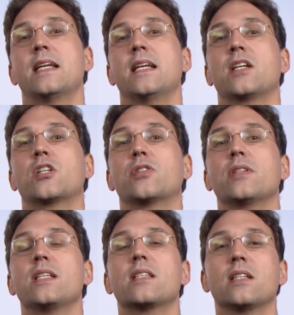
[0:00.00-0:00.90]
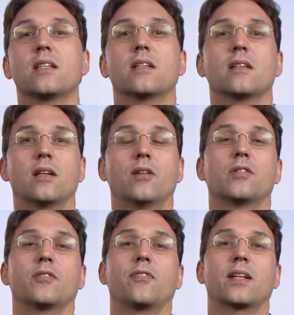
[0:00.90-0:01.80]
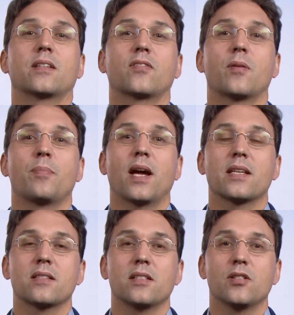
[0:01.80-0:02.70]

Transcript: increasing our reflective capacity